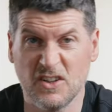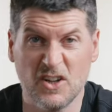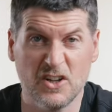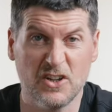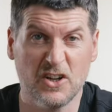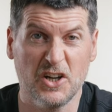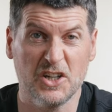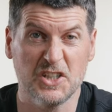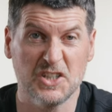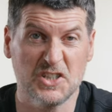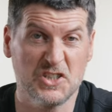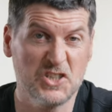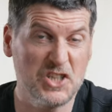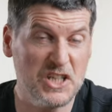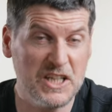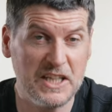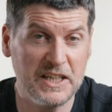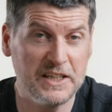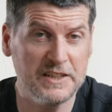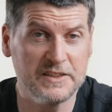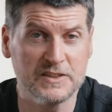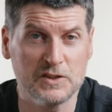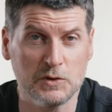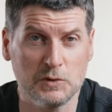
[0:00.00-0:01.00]
not
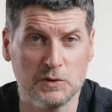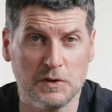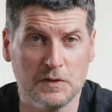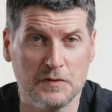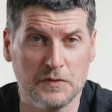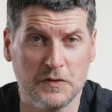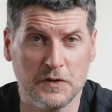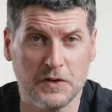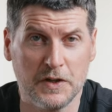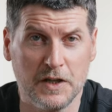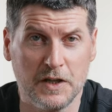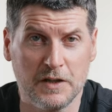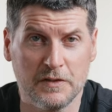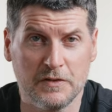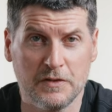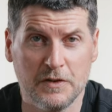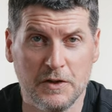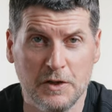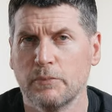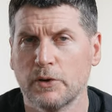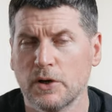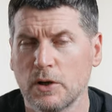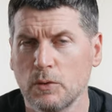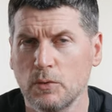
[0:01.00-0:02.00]
ideally suited for that,
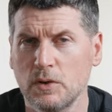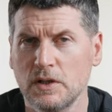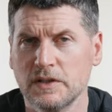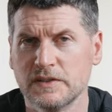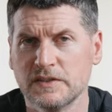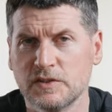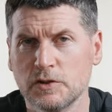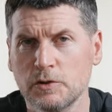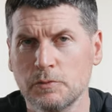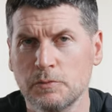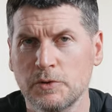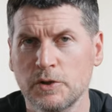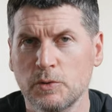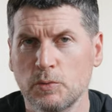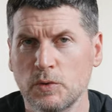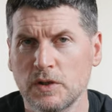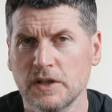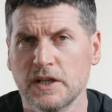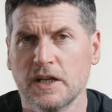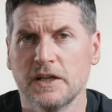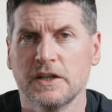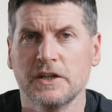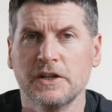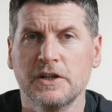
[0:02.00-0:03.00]
but I will assume you
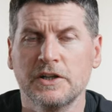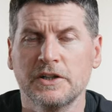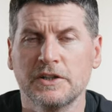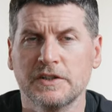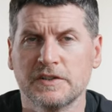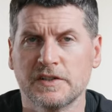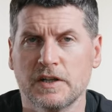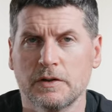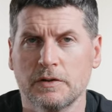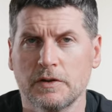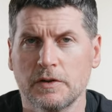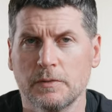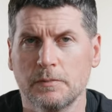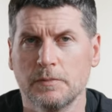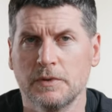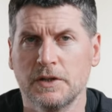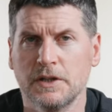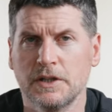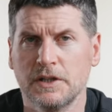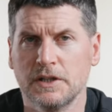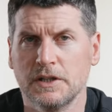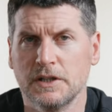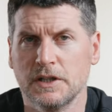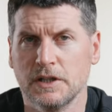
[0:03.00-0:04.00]
will get years out of them
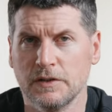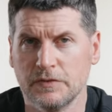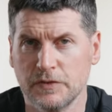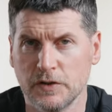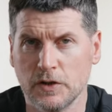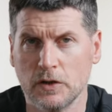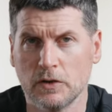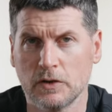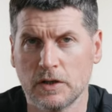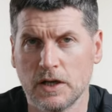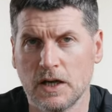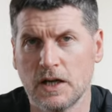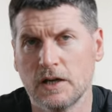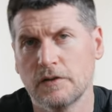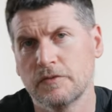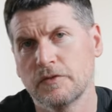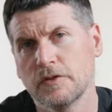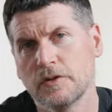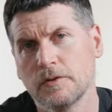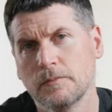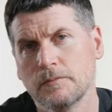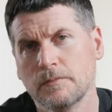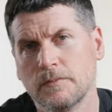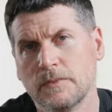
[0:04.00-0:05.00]
if you look
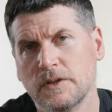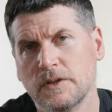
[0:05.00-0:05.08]
after them.